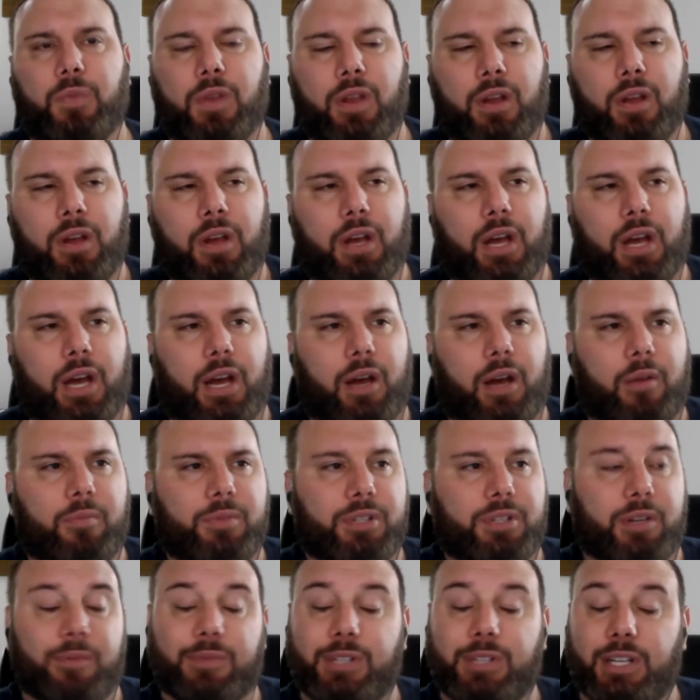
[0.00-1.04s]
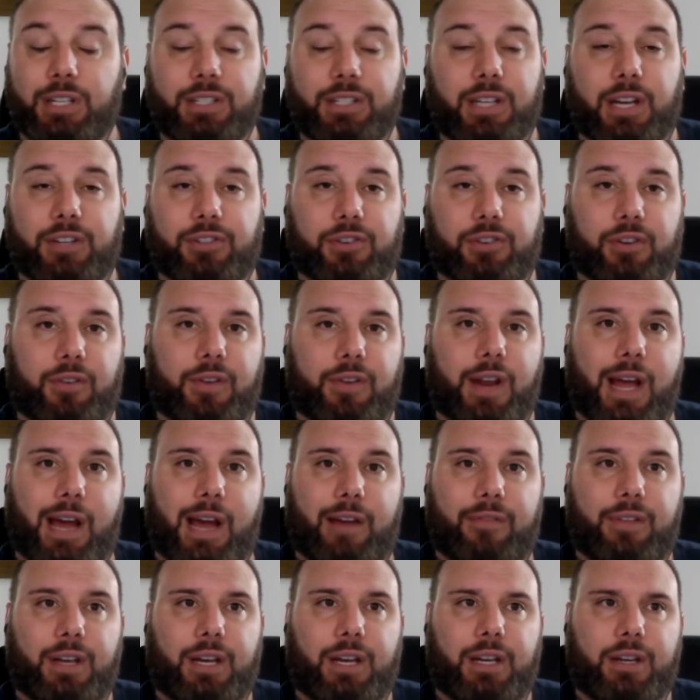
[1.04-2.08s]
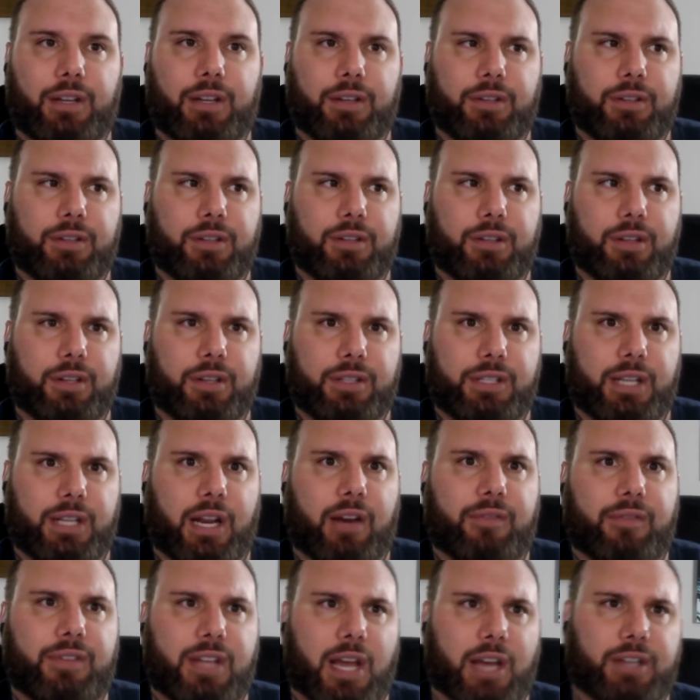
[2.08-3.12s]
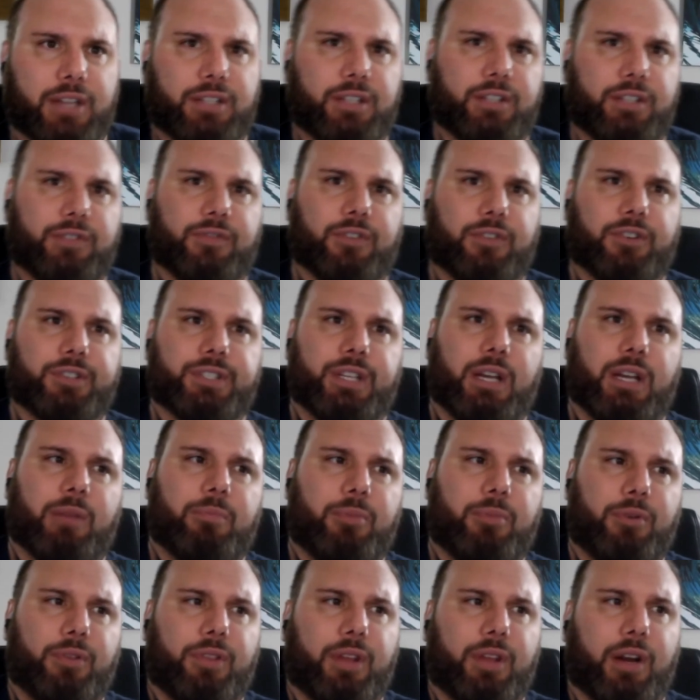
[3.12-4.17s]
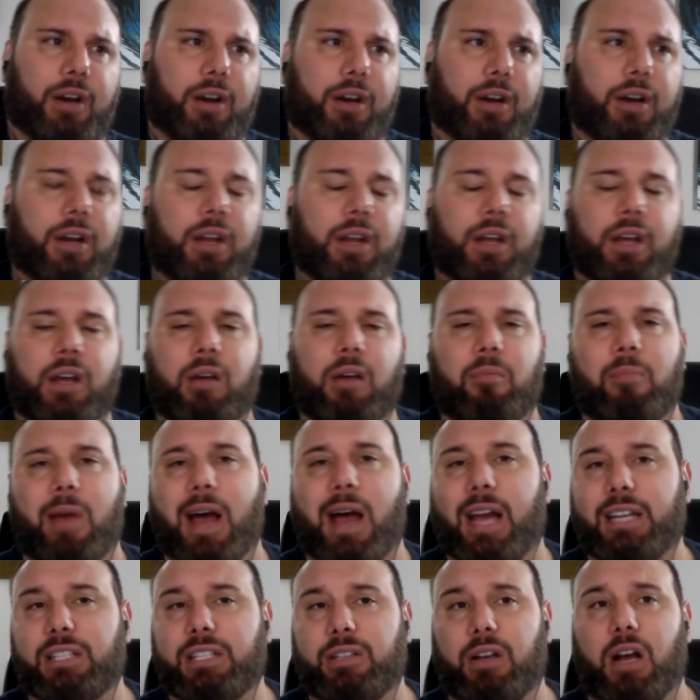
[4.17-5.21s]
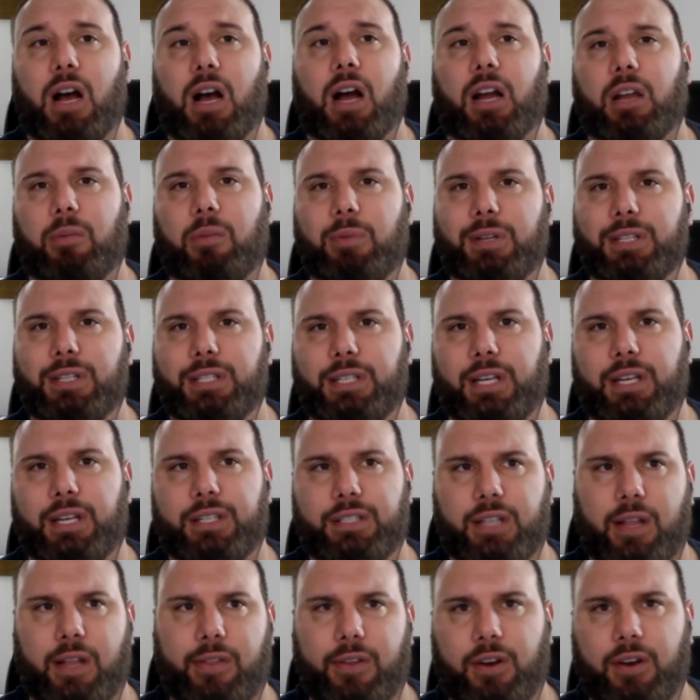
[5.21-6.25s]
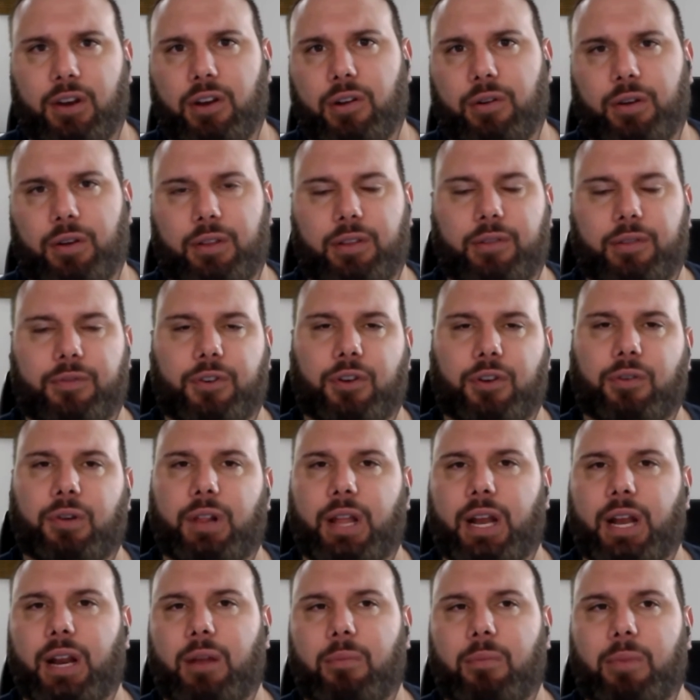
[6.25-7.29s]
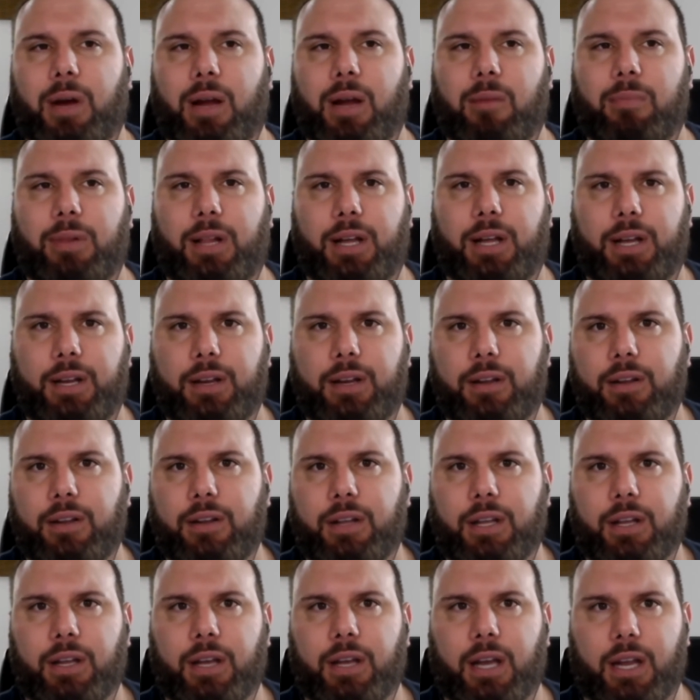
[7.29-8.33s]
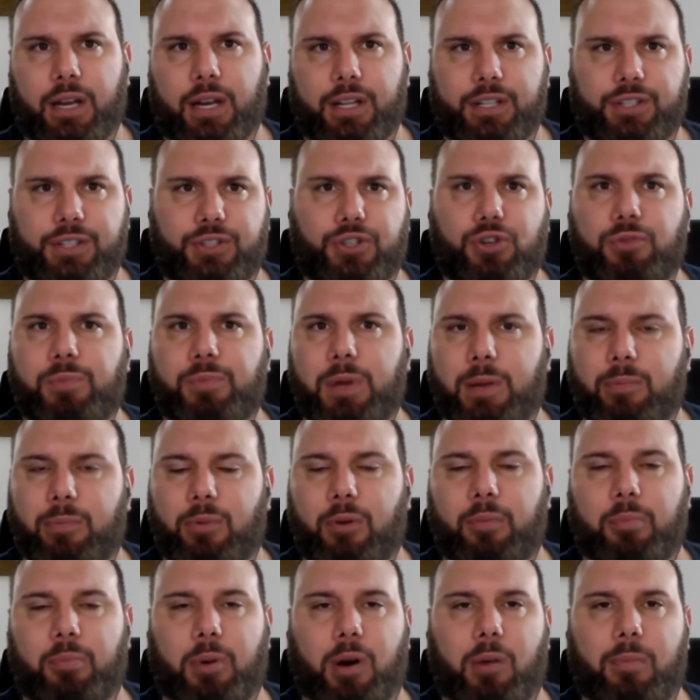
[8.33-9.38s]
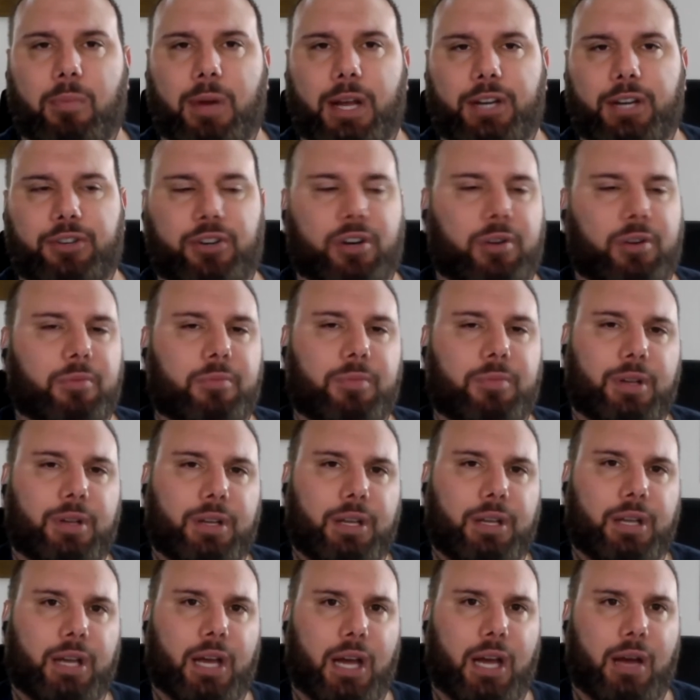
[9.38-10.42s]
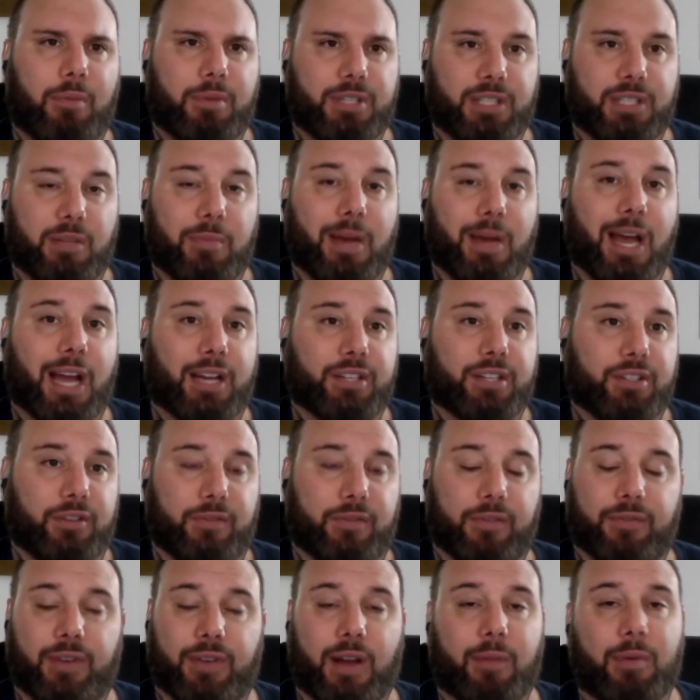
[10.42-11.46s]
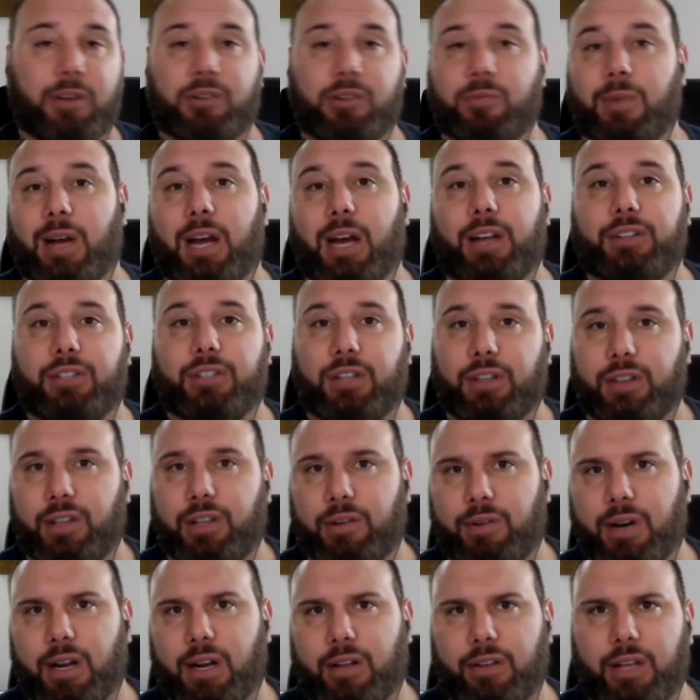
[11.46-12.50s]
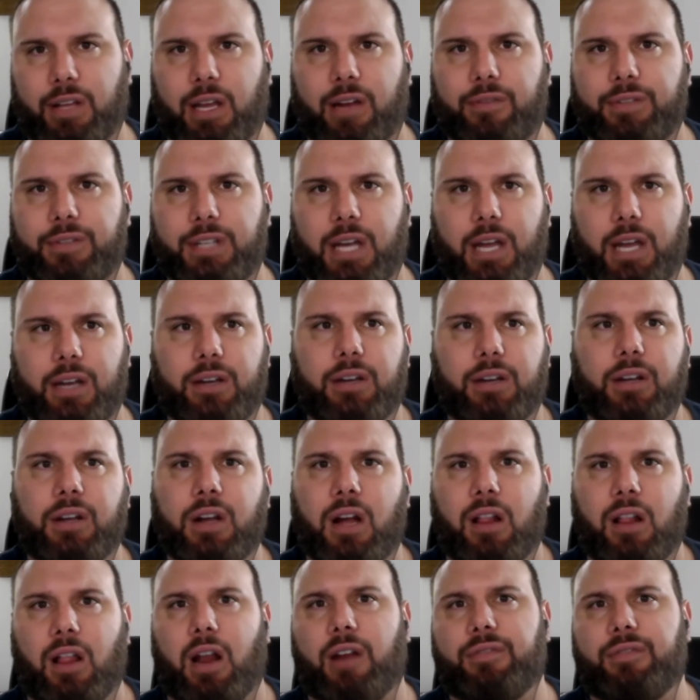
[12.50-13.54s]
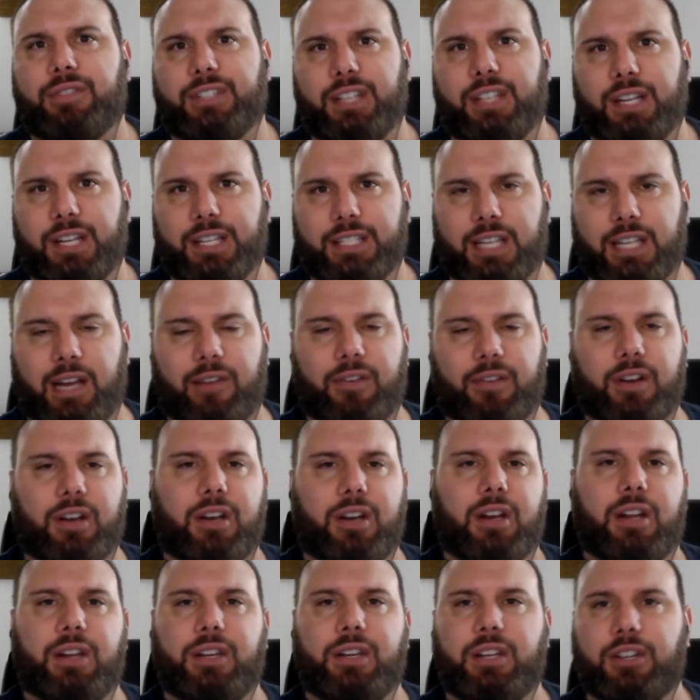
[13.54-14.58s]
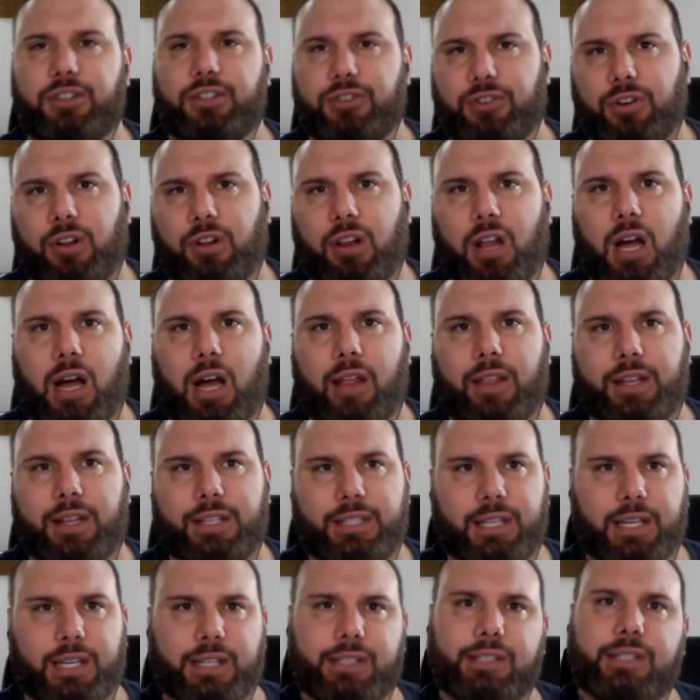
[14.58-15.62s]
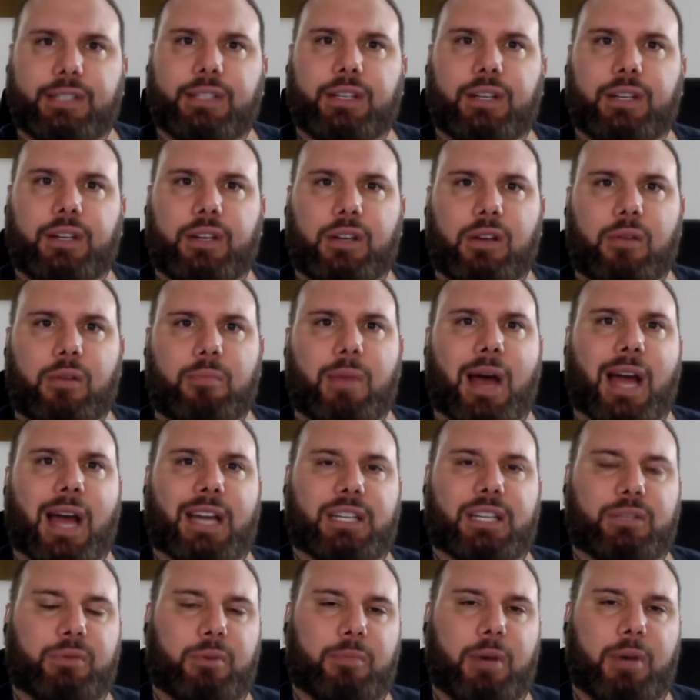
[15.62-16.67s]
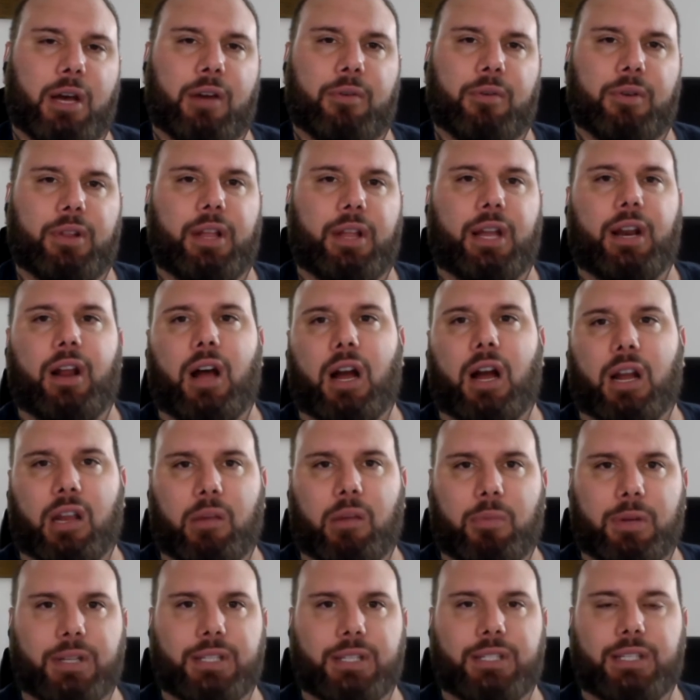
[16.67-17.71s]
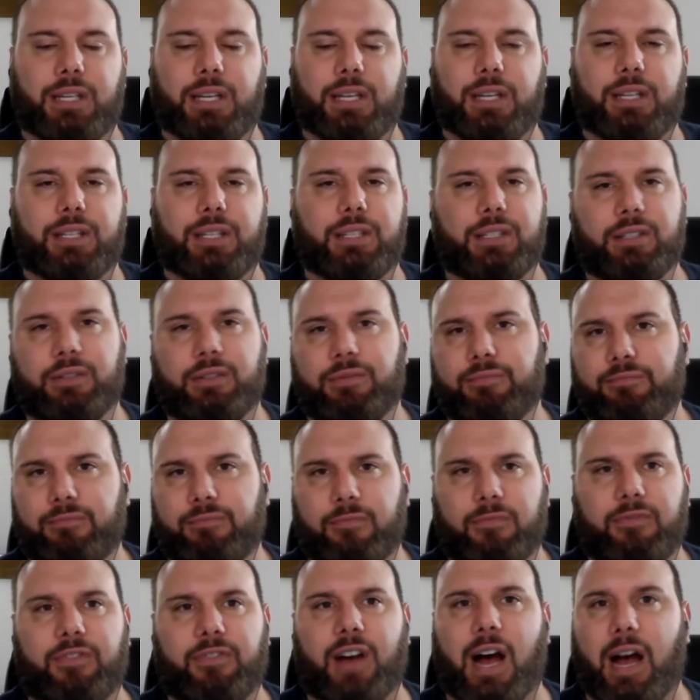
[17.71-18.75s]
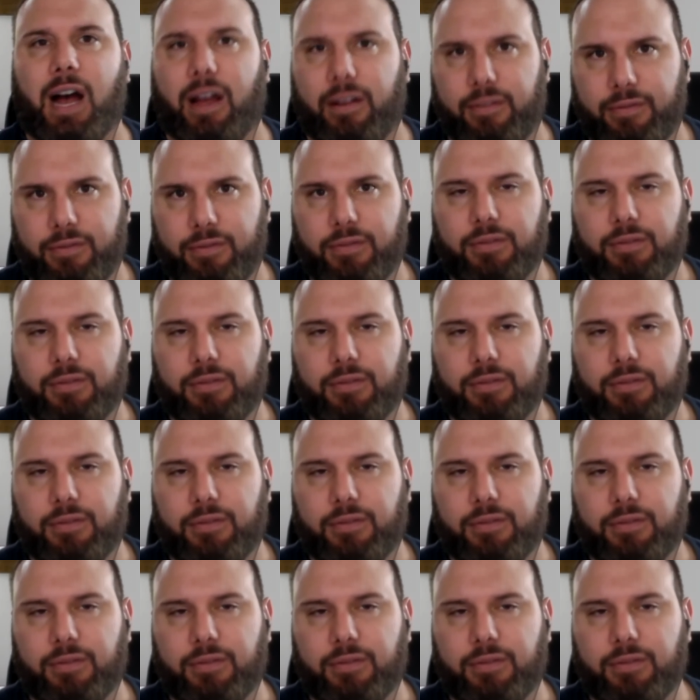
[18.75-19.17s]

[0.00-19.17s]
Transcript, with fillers: Mm-hmm. Um, some cities actually don't even have that. And the state of Texas, for example, their max occupancy has nothing to do with if you're related by blood, and it's two people per bedroom um, is the max. So if you five bedroom house, you could theoretically have 10. A lot of cities have an additional law that says maximum unrelated occupancy is five.